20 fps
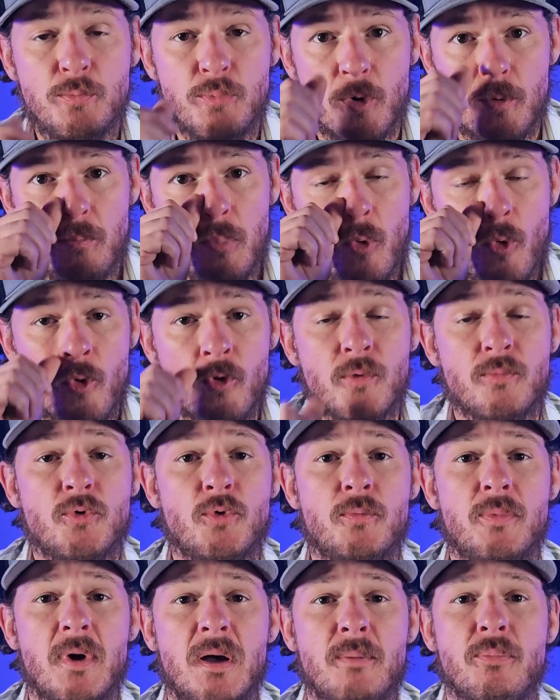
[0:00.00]

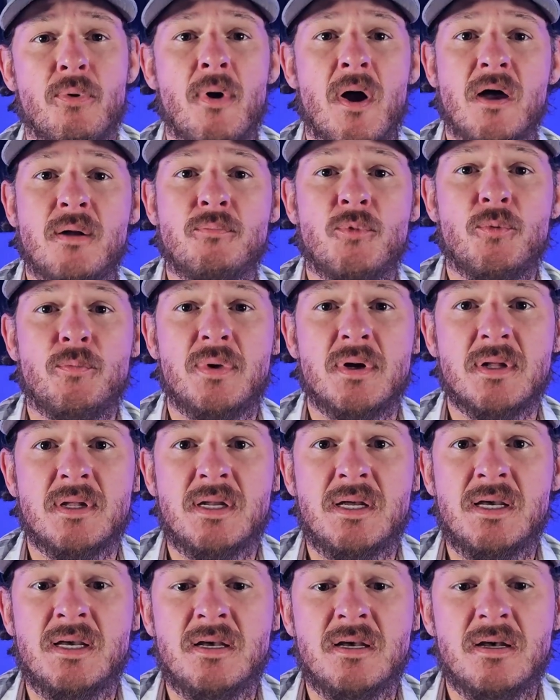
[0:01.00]
Portable by Pride
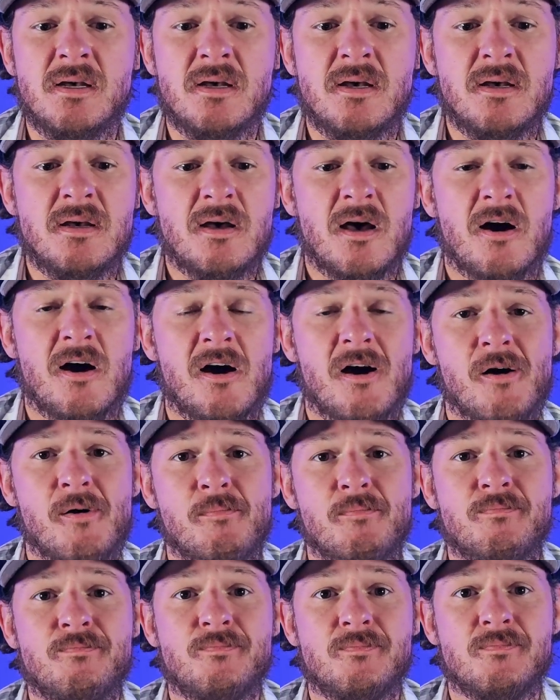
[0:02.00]
Mobility.
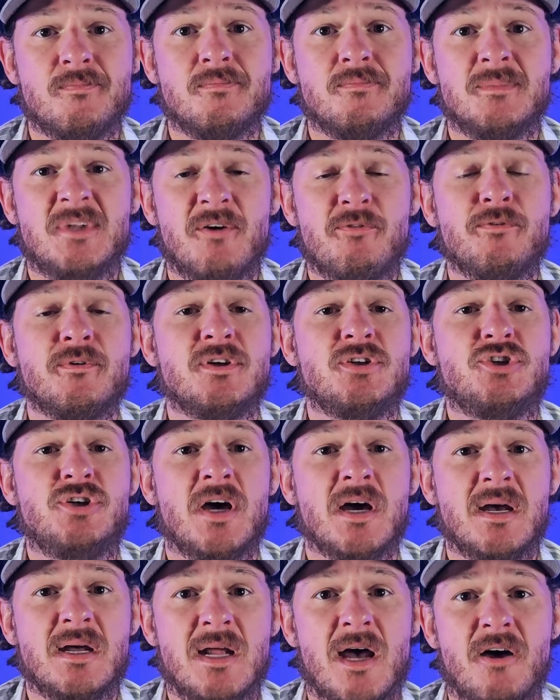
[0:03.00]
Definitely
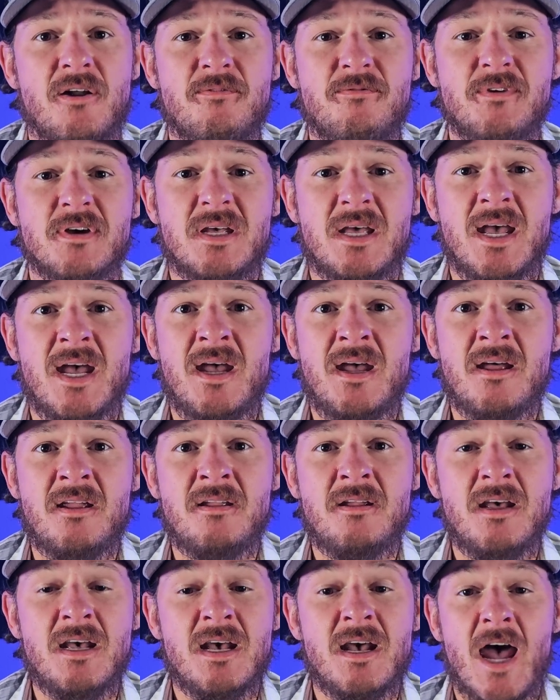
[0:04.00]
check it out if you
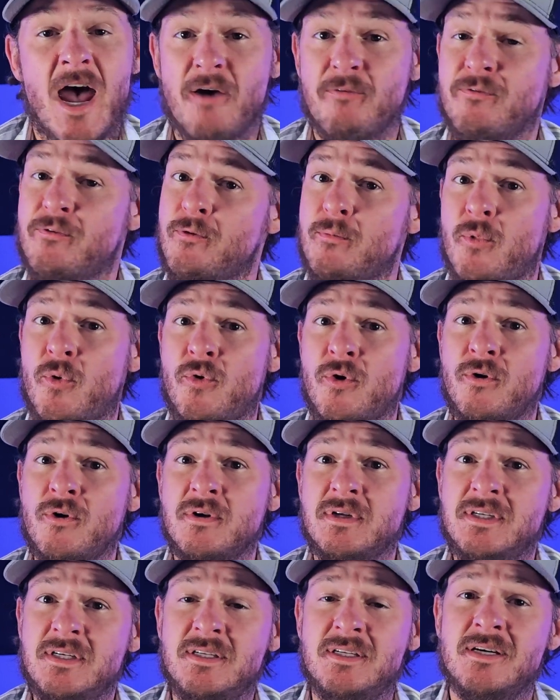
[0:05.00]
can. And for more
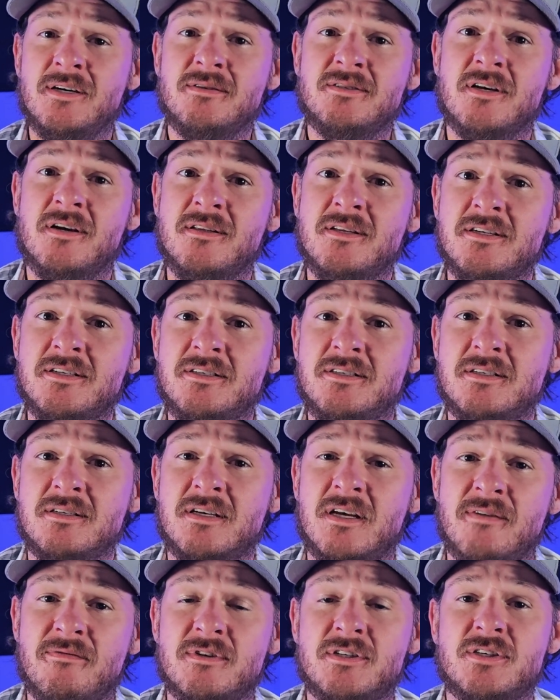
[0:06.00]
details on this,
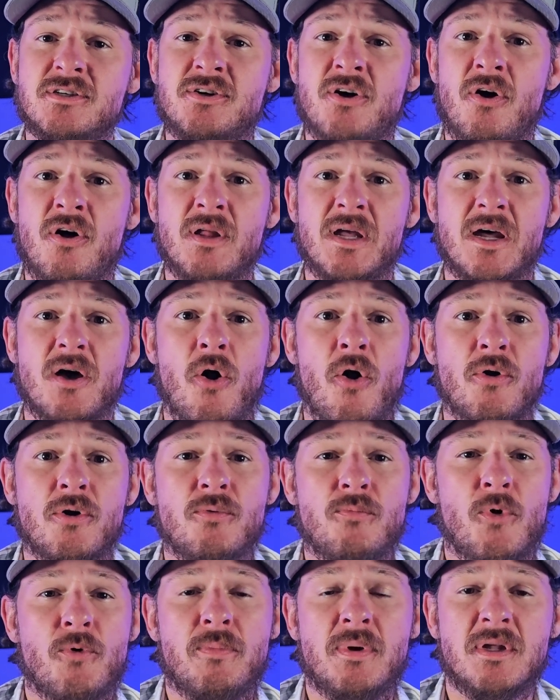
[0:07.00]
give us a call at
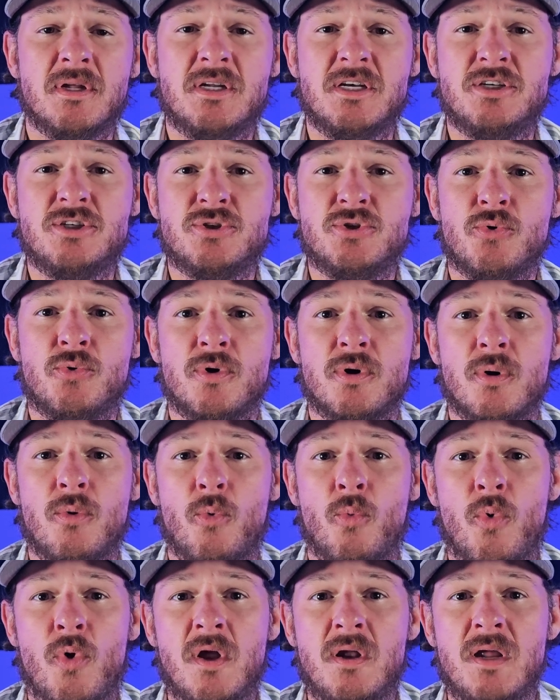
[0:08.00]
AutoMobility Store,
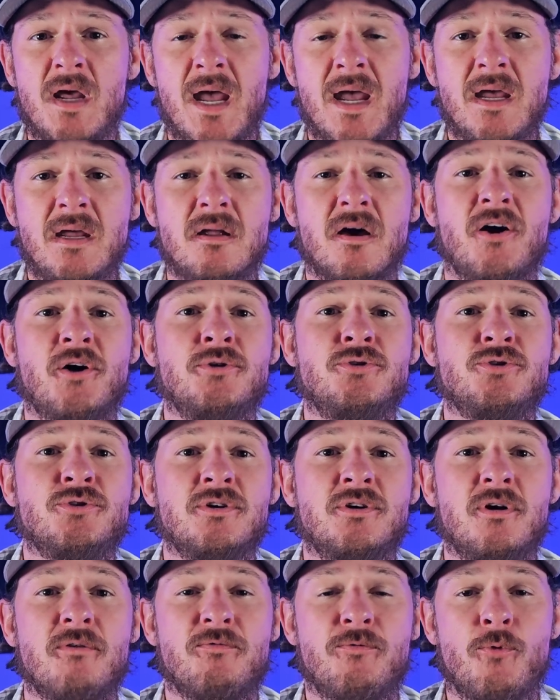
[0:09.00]

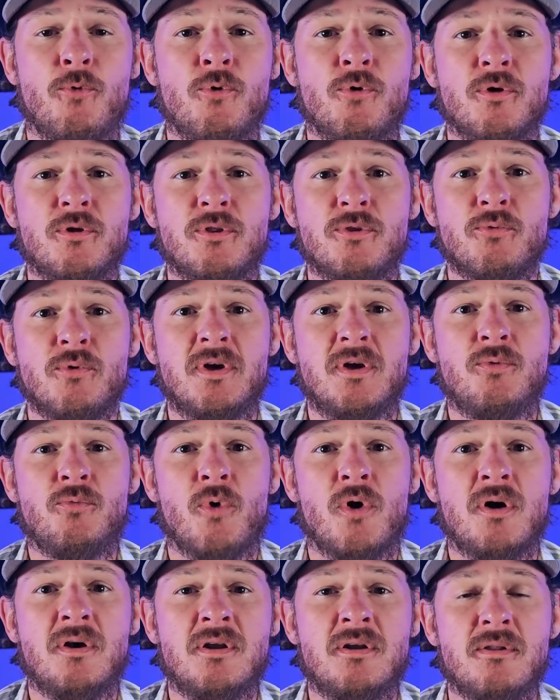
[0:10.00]

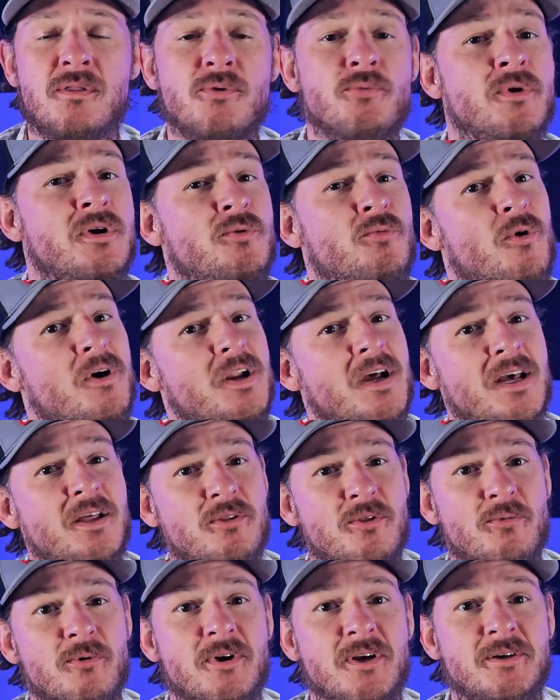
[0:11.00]

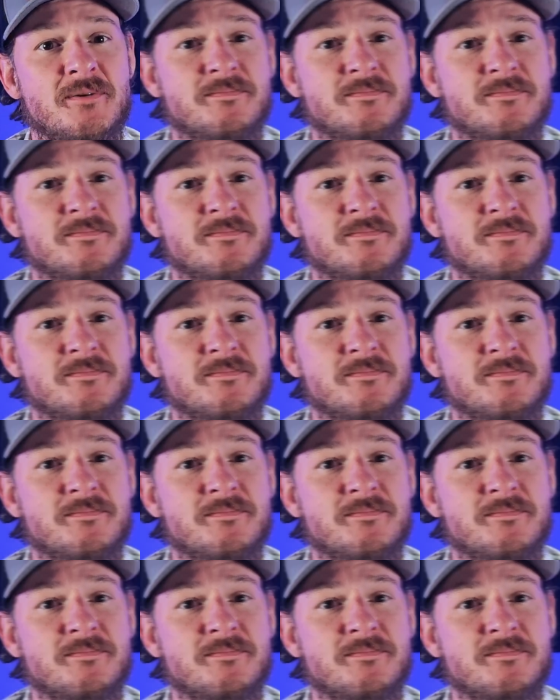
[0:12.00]
1-800-431-3183.